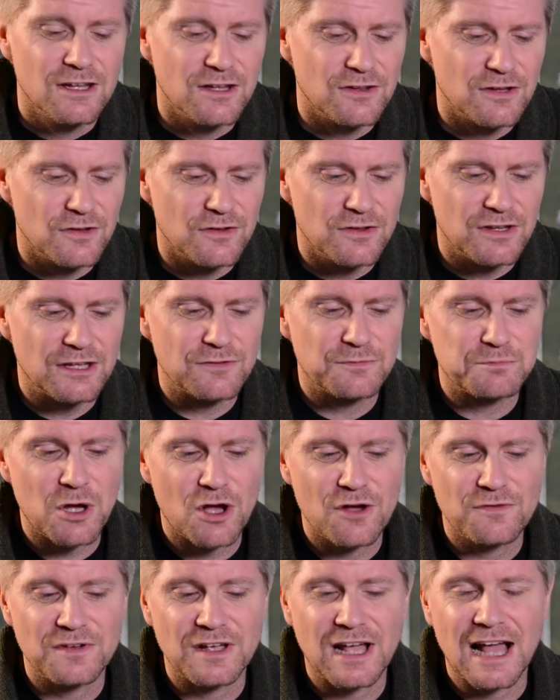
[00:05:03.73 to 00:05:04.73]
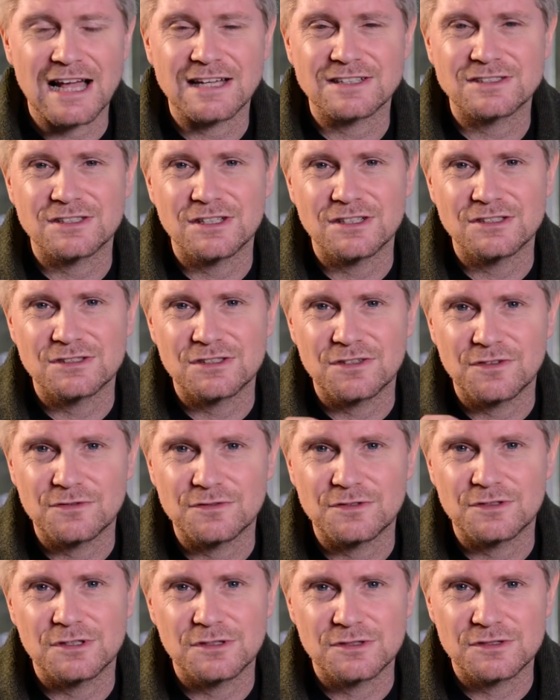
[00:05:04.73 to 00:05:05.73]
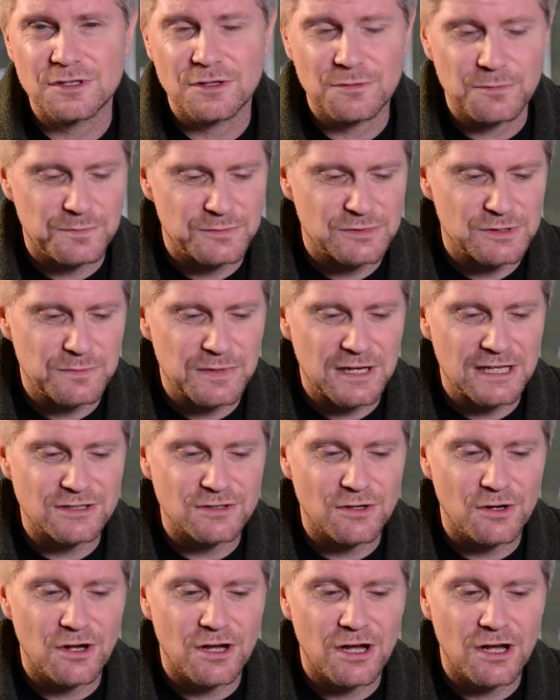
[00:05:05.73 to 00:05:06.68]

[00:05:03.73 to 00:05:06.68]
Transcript: the perfect actor to play Don